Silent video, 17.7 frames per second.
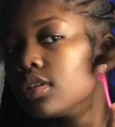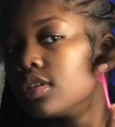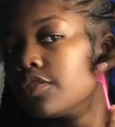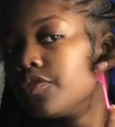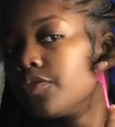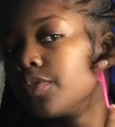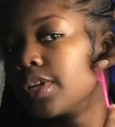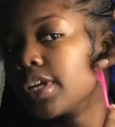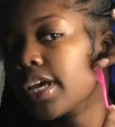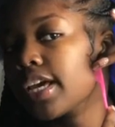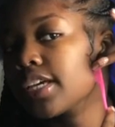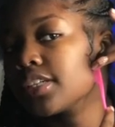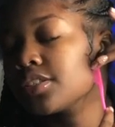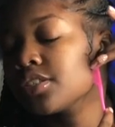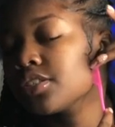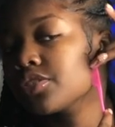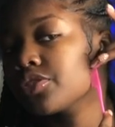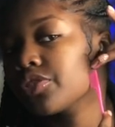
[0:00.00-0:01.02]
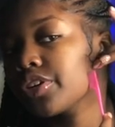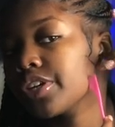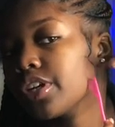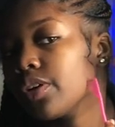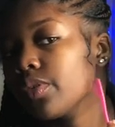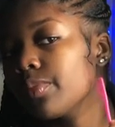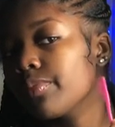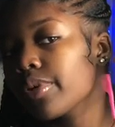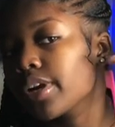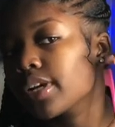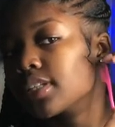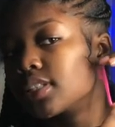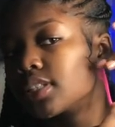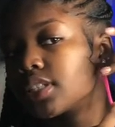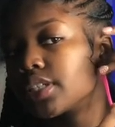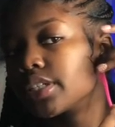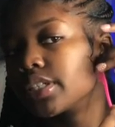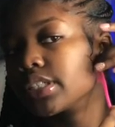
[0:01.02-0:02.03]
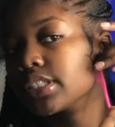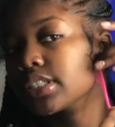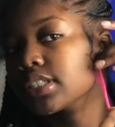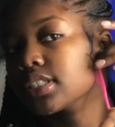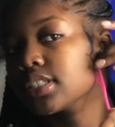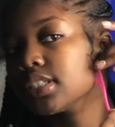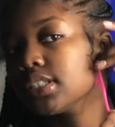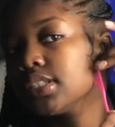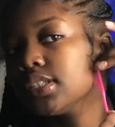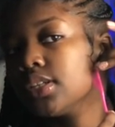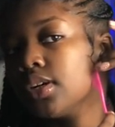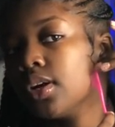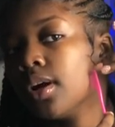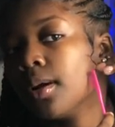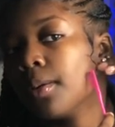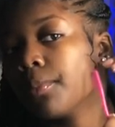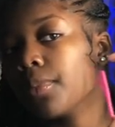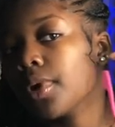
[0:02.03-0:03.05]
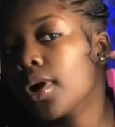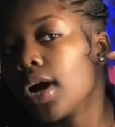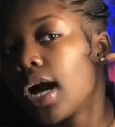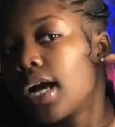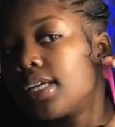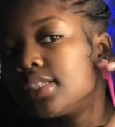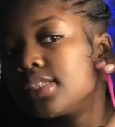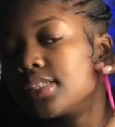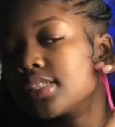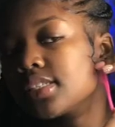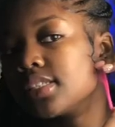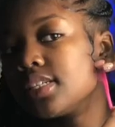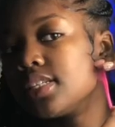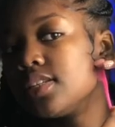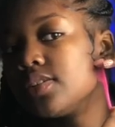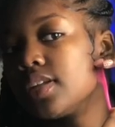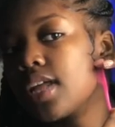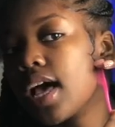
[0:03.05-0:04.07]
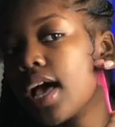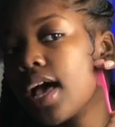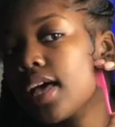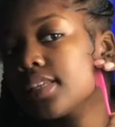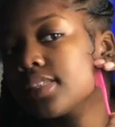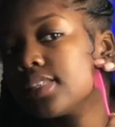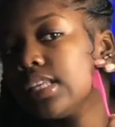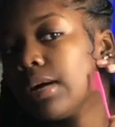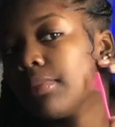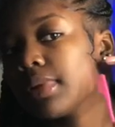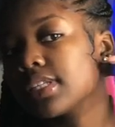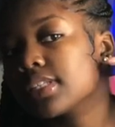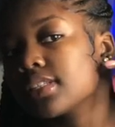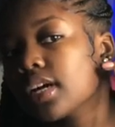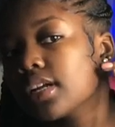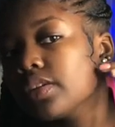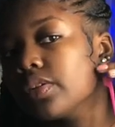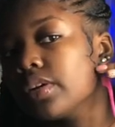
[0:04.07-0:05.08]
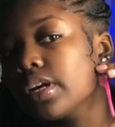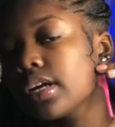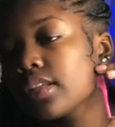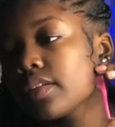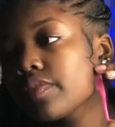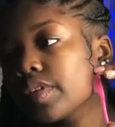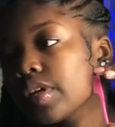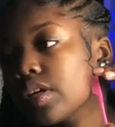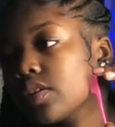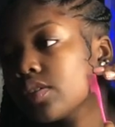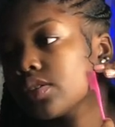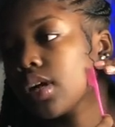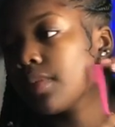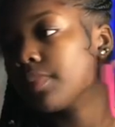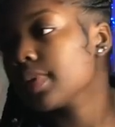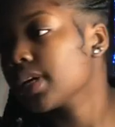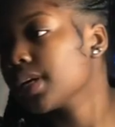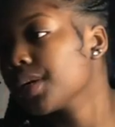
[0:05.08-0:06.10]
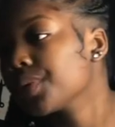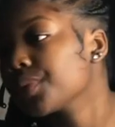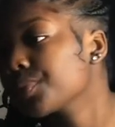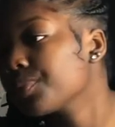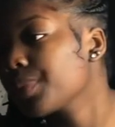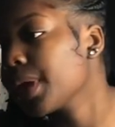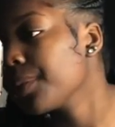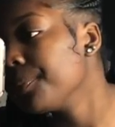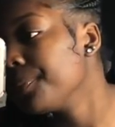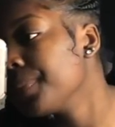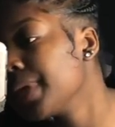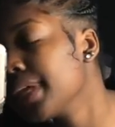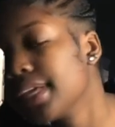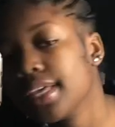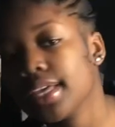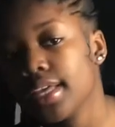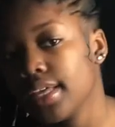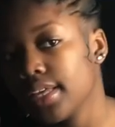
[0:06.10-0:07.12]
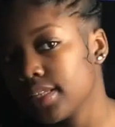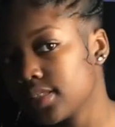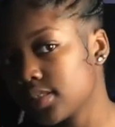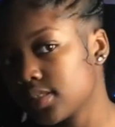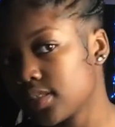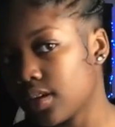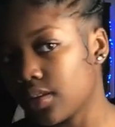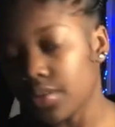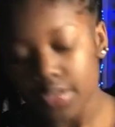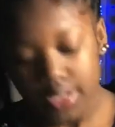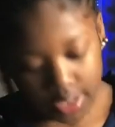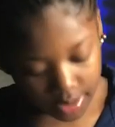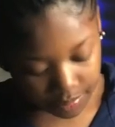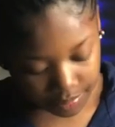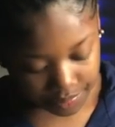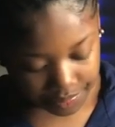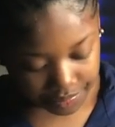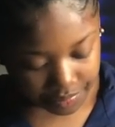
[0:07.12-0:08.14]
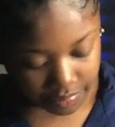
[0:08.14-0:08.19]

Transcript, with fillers: If you want an edge tutorial with braids in your hair, Bro, I should do that. See, I'm going to start doing hella videos, y'all, because Big B. So, yep.